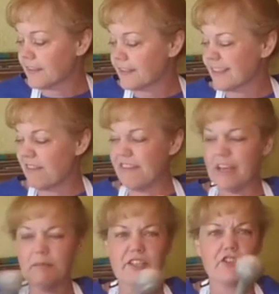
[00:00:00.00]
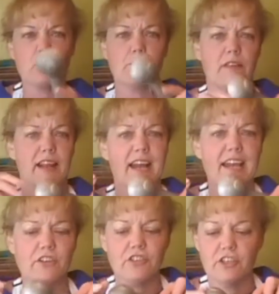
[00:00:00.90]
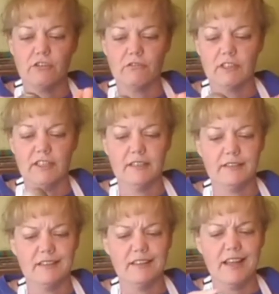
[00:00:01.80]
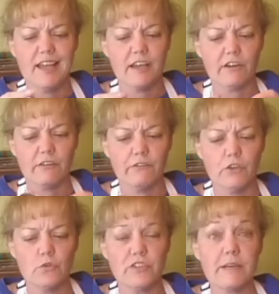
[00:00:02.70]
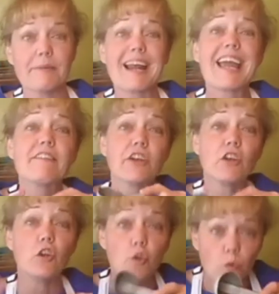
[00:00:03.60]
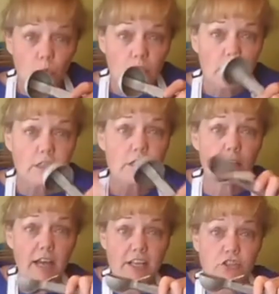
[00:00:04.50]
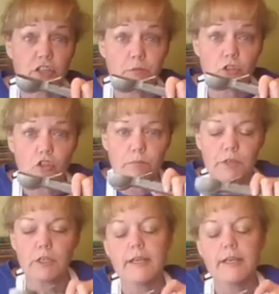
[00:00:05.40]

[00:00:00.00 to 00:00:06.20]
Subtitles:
is the family scooper that I actually don't really like or have used it. But I have a newer ice cream scooper,